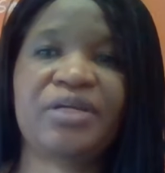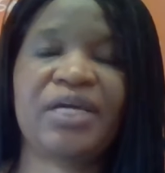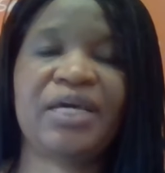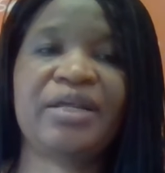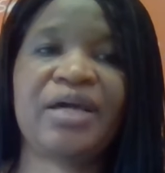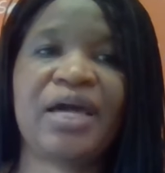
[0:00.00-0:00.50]

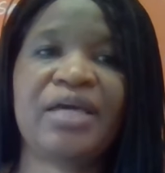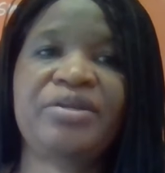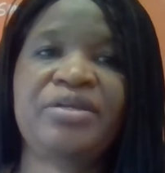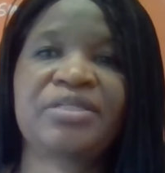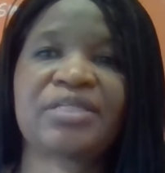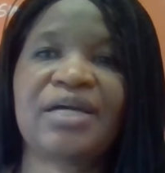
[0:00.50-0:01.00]
And I
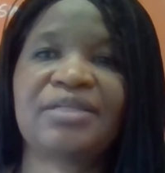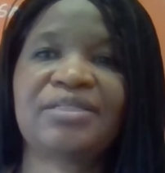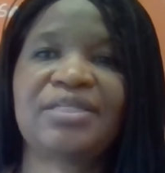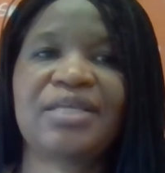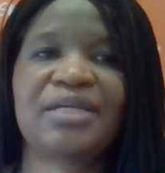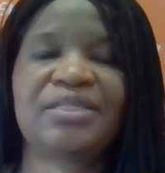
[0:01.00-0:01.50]
discussed
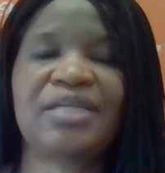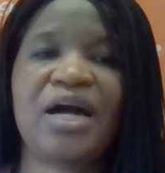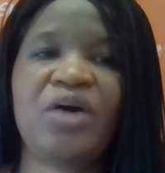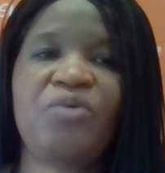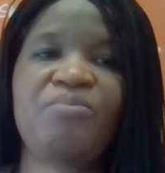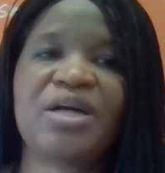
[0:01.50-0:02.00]
that
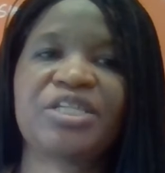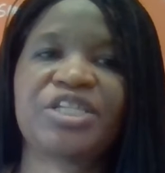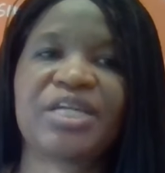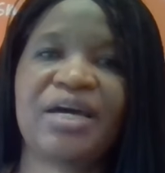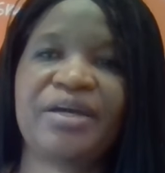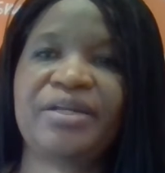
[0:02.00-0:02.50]
how much
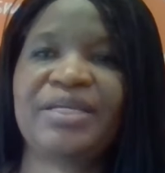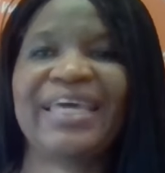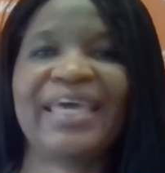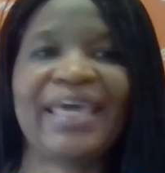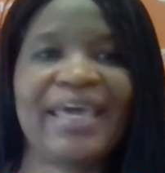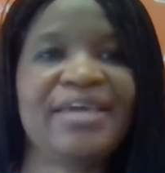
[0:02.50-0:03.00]
God
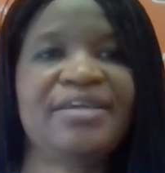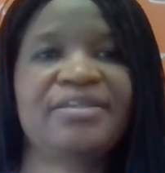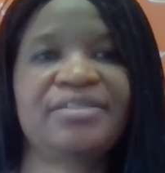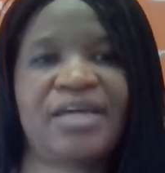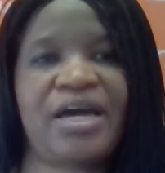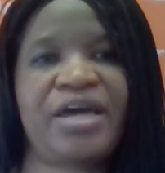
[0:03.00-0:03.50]
hates
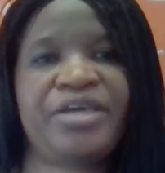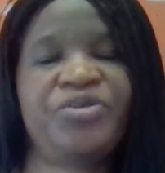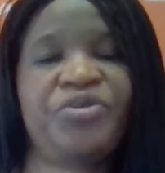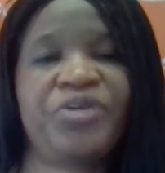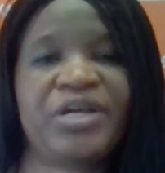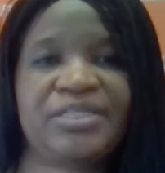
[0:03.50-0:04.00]

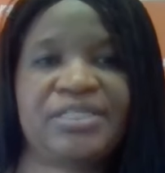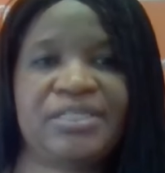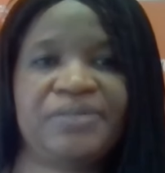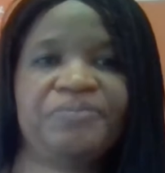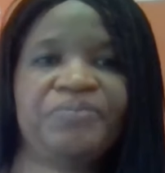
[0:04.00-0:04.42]
idolatry.